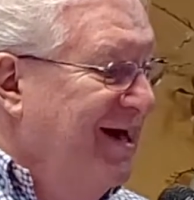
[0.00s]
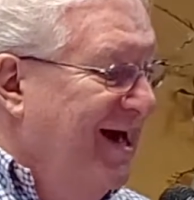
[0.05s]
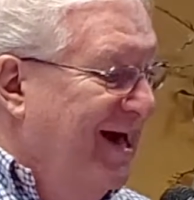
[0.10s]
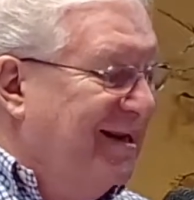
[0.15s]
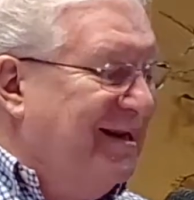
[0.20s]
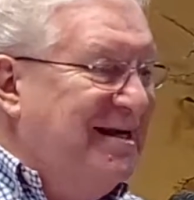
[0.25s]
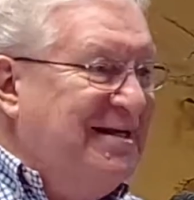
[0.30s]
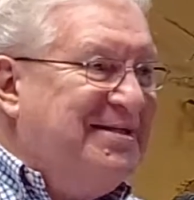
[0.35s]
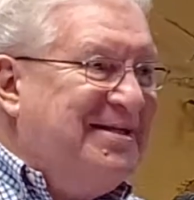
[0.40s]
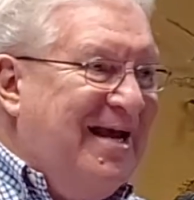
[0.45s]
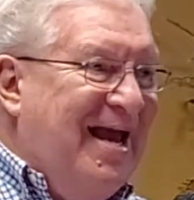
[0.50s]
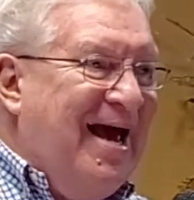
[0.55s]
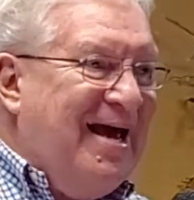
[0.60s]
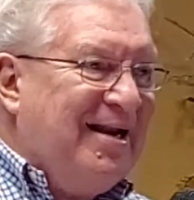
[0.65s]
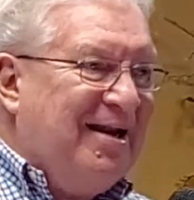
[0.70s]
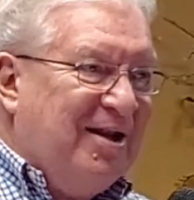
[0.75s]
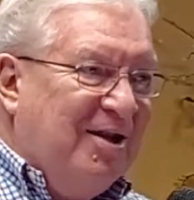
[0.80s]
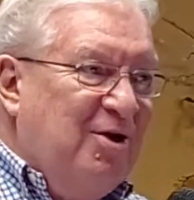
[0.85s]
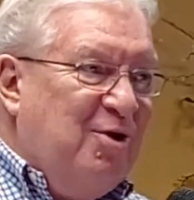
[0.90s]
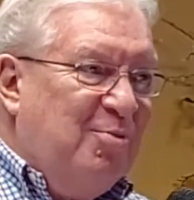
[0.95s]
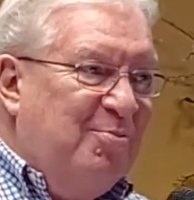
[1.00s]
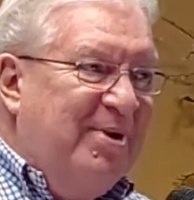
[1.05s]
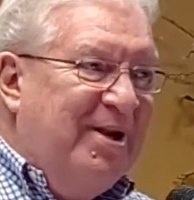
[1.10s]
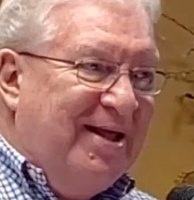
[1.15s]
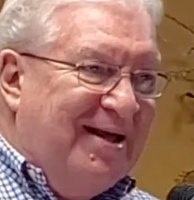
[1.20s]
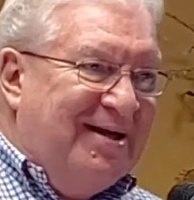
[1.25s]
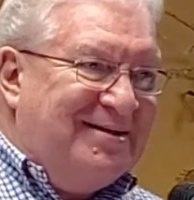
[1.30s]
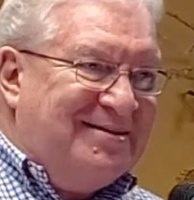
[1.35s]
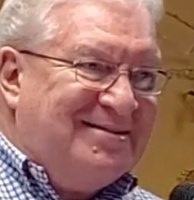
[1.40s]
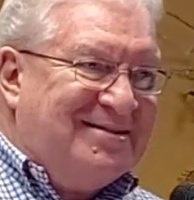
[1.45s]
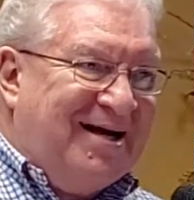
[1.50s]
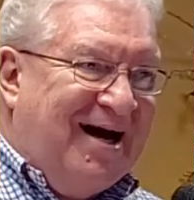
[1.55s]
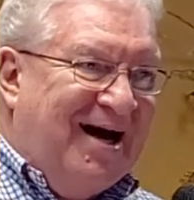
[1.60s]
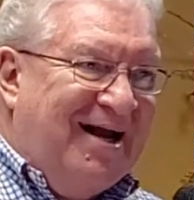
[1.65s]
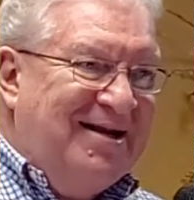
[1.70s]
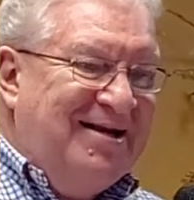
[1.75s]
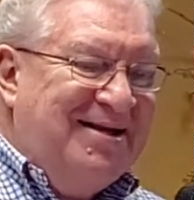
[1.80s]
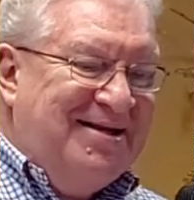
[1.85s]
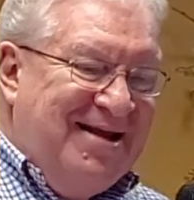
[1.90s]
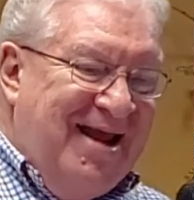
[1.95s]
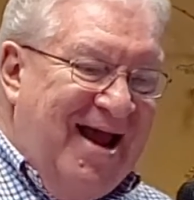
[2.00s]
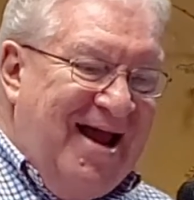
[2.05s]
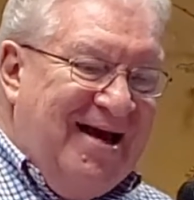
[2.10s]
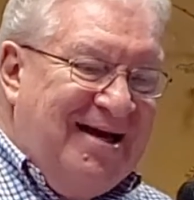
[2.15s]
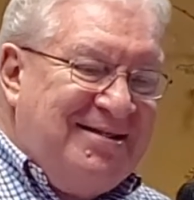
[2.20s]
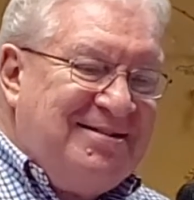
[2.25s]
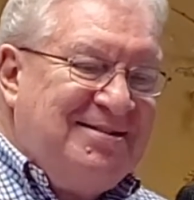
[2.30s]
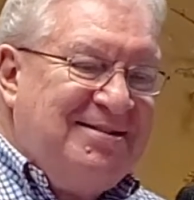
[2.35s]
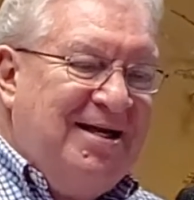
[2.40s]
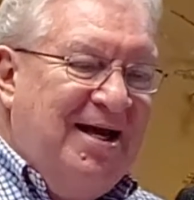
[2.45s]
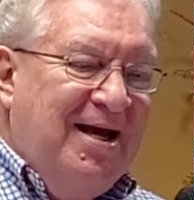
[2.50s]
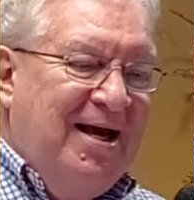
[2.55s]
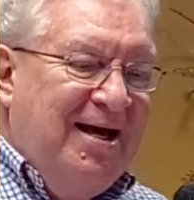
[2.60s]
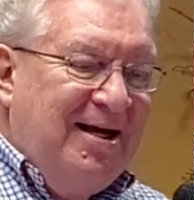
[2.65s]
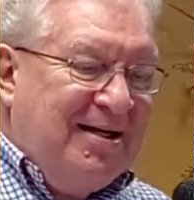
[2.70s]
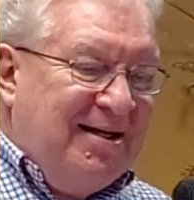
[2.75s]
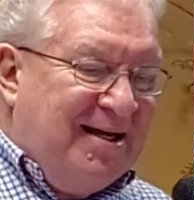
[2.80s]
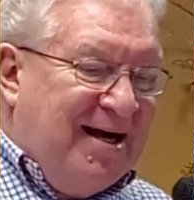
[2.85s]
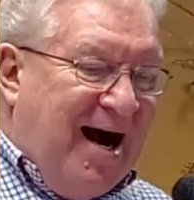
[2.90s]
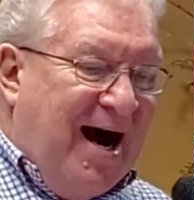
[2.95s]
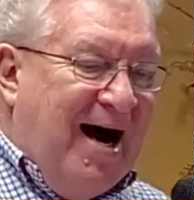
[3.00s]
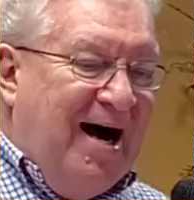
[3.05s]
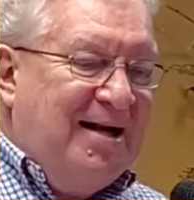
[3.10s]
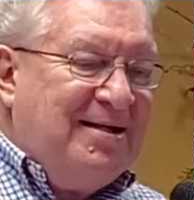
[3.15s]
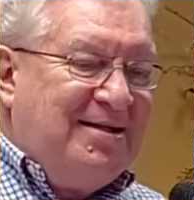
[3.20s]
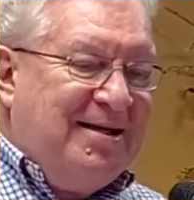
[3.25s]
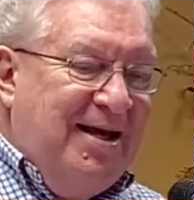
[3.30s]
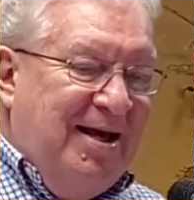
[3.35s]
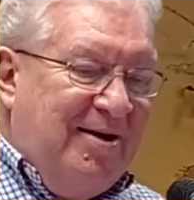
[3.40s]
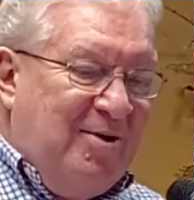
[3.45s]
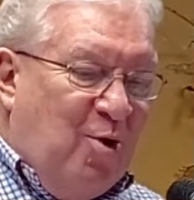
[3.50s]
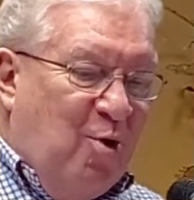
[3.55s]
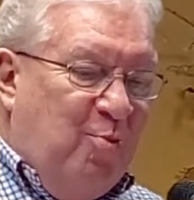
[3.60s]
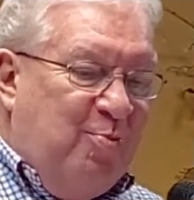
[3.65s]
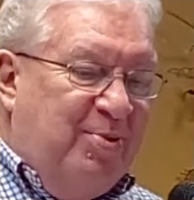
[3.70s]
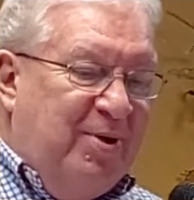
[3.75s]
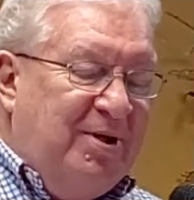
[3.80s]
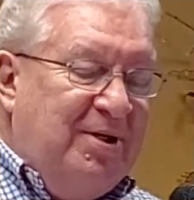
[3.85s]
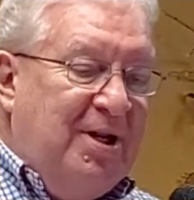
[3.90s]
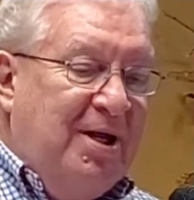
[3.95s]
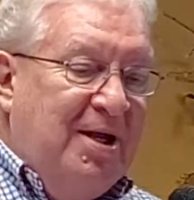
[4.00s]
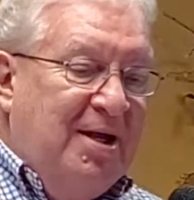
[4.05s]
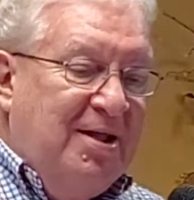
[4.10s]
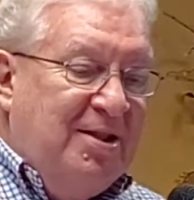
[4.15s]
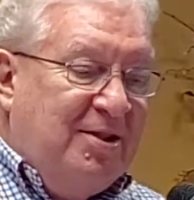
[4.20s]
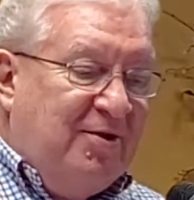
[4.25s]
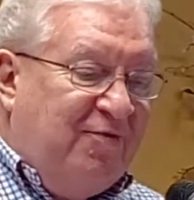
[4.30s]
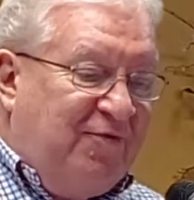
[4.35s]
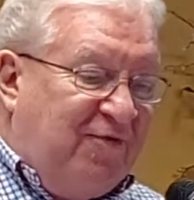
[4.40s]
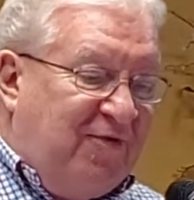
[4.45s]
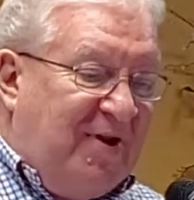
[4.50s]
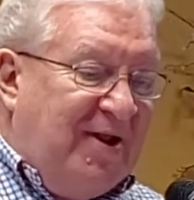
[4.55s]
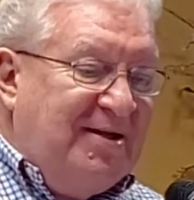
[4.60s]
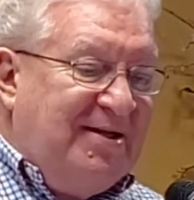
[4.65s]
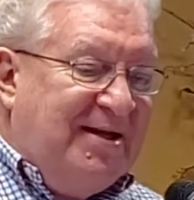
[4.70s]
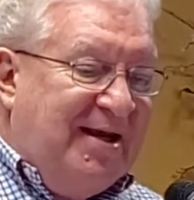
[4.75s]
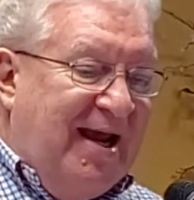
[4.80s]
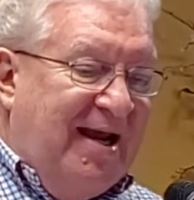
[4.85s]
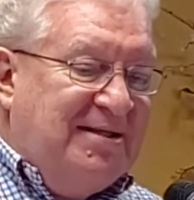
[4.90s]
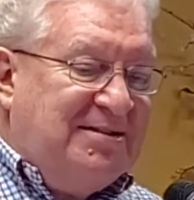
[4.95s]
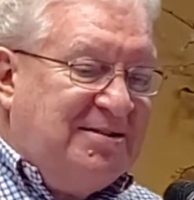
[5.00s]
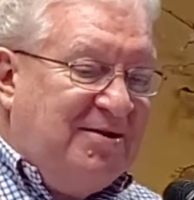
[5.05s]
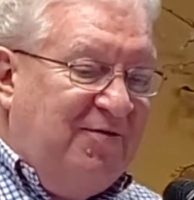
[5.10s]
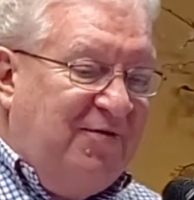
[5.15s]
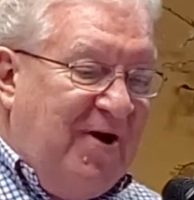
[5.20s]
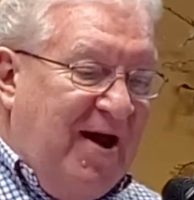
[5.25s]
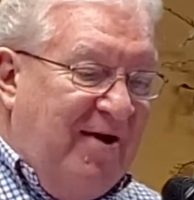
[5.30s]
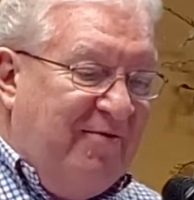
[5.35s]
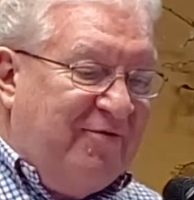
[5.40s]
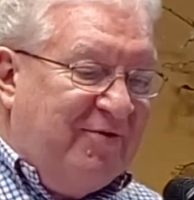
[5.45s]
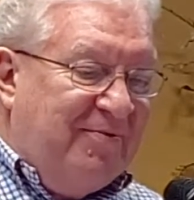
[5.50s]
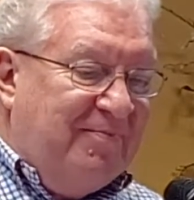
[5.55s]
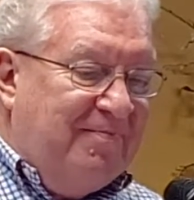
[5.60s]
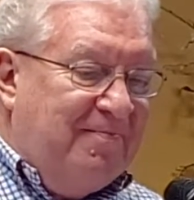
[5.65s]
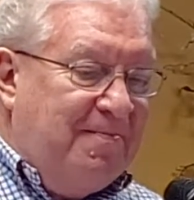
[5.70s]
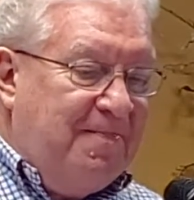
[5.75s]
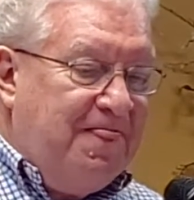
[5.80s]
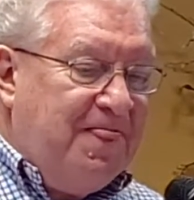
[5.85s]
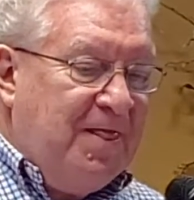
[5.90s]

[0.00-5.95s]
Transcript: At least he had a little bit of insight. Yes, God can open the floodgates of heaven.